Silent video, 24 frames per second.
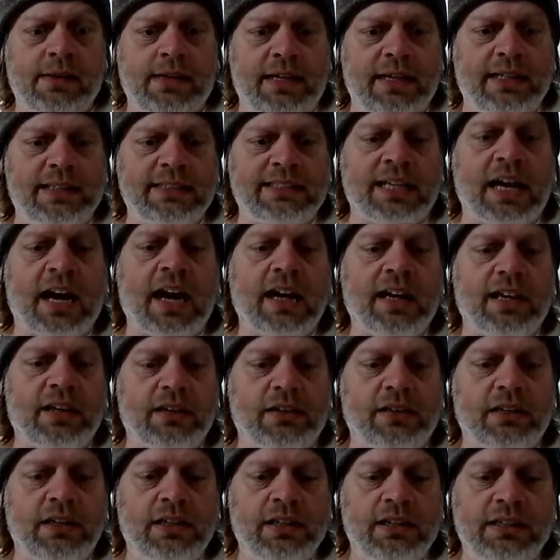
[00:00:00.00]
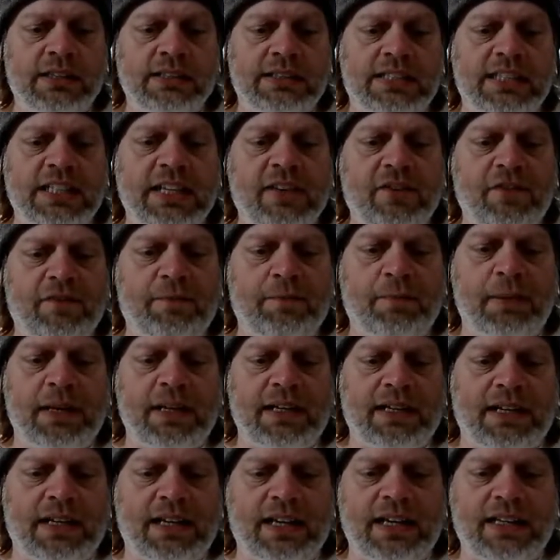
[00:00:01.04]
is hired to give
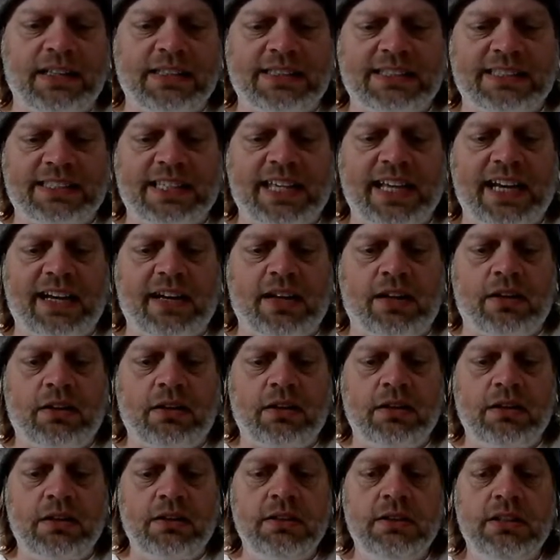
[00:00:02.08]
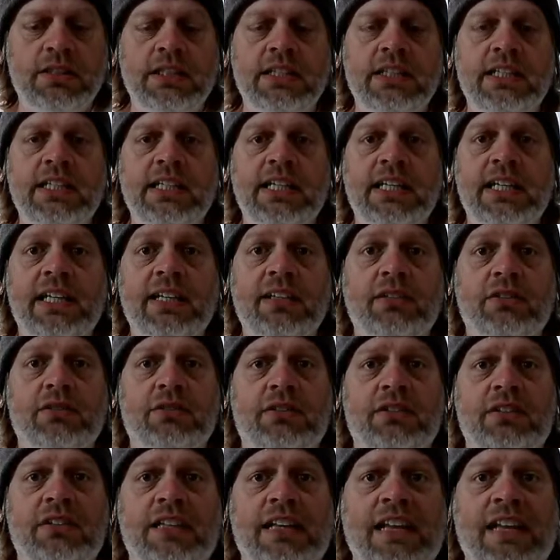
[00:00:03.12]
Ben a scare he'll
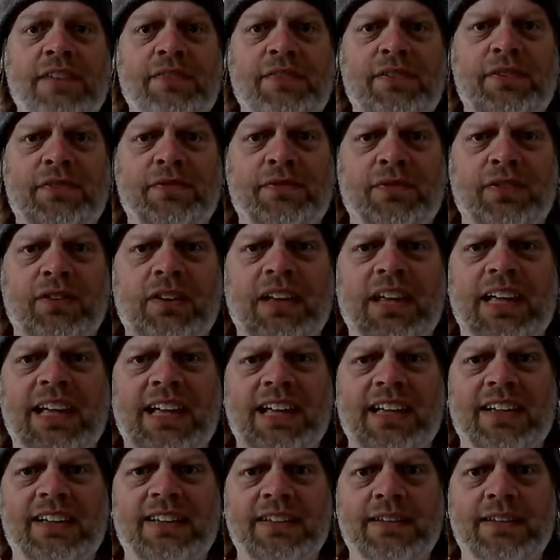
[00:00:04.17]
never forget.